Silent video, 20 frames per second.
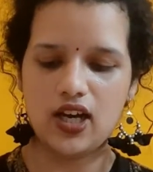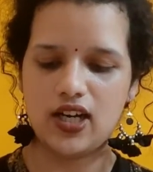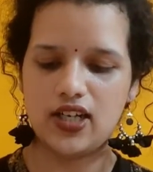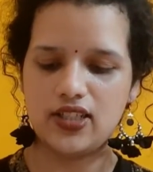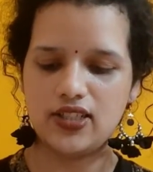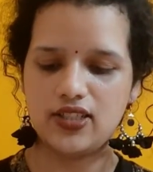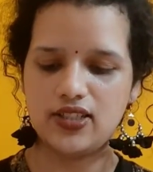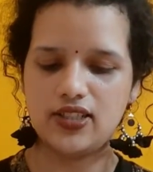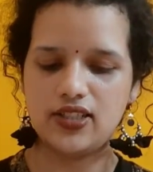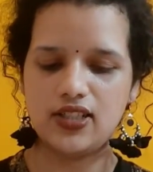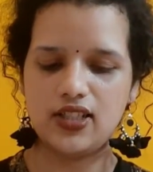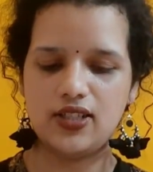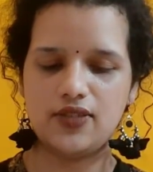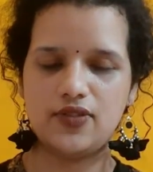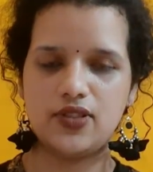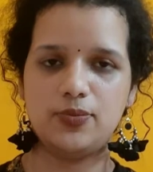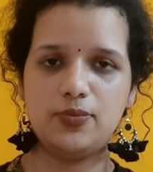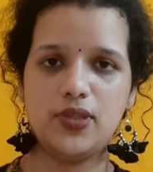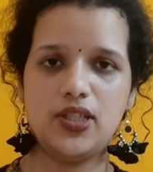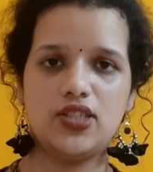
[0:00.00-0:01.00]

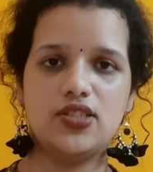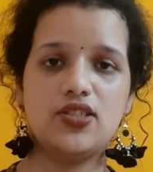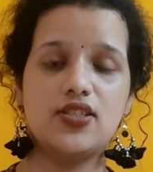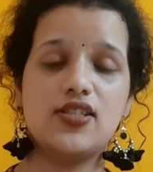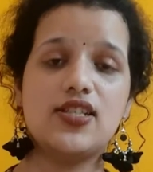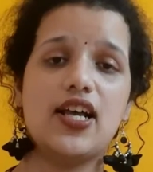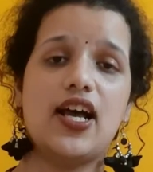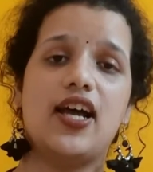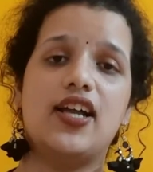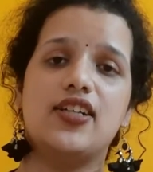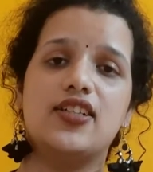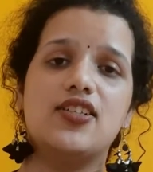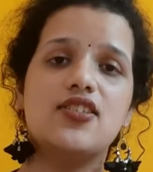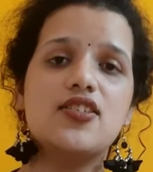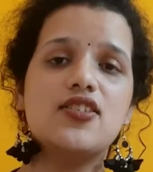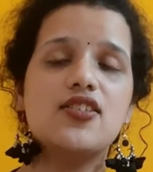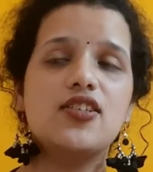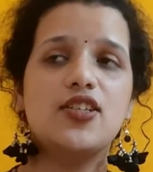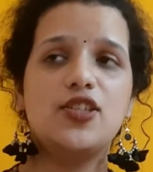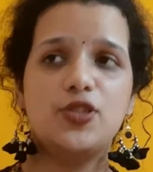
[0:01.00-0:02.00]
111 pages and
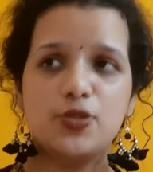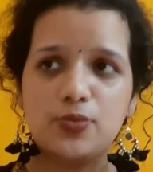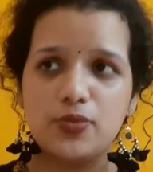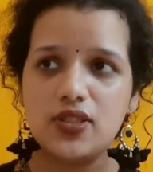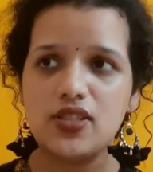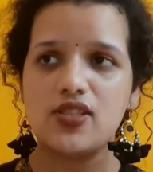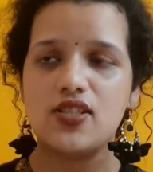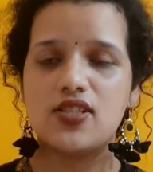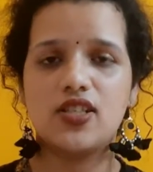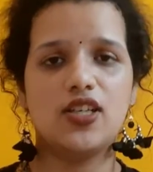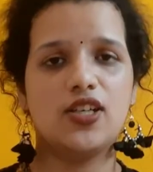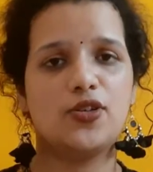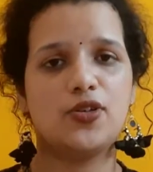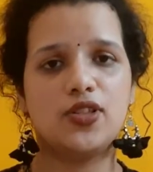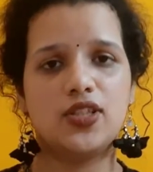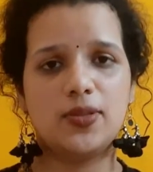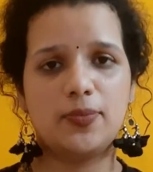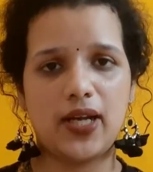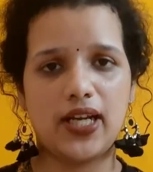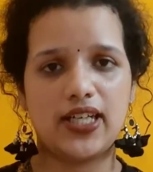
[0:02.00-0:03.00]
this is a humorous take
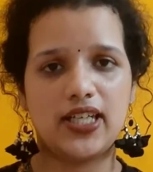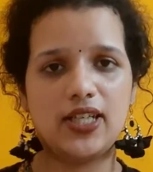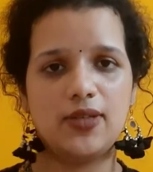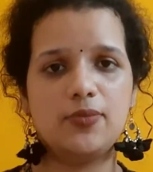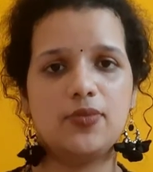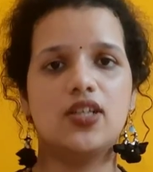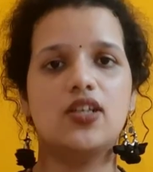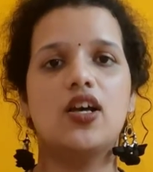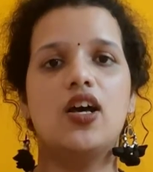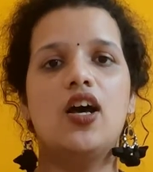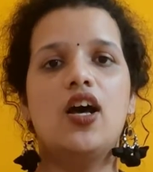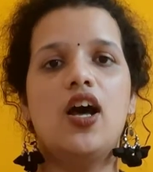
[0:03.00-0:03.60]
on the pandemic.